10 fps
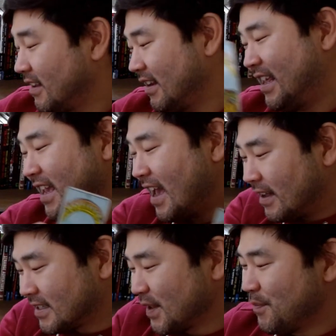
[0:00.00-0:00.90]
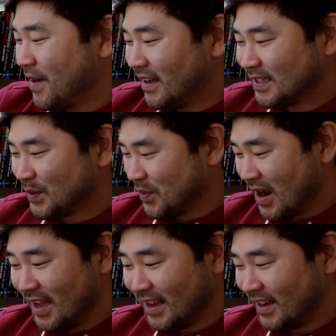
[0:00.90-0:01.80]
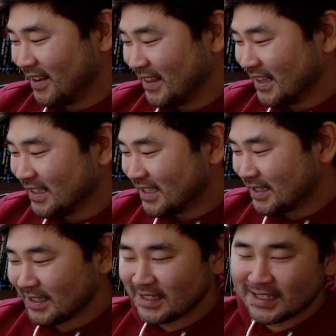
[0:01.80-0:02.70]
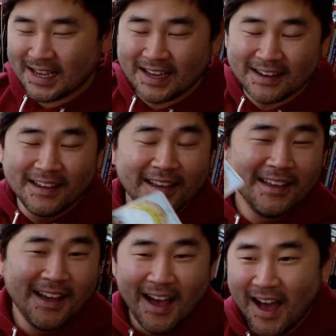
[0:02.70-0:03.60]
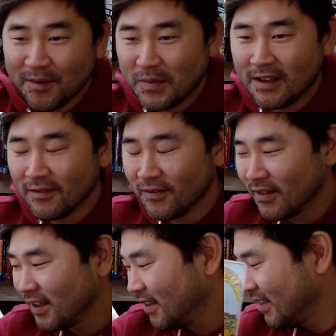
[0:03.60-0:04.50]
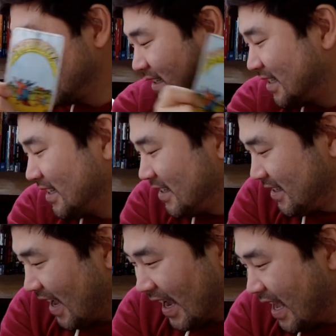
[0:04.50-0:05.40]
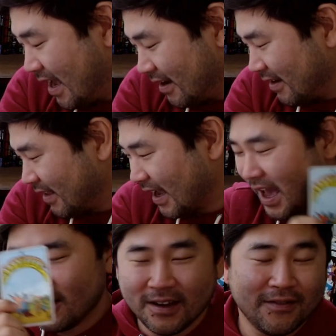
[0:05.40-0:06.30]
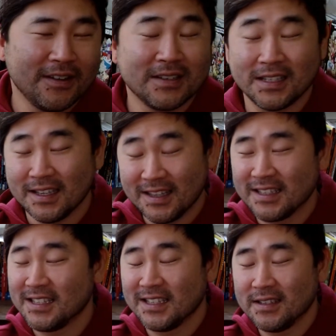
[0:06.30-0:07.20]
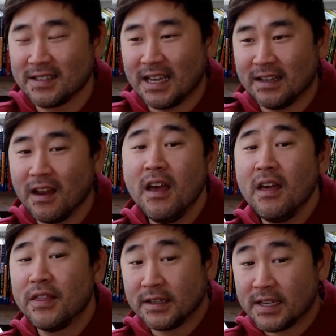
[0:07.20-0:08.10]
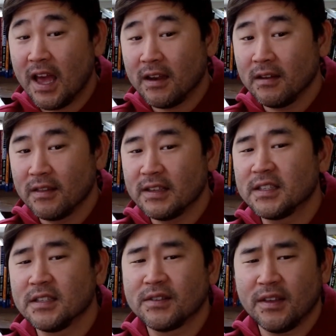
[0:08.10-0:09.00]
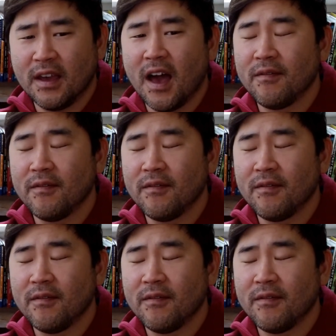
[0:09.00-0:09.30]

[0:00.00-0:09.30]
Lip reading: he has the best spread. This is insane. I mean, this is, I don't even know what to say. This is insane. The 10, this is the,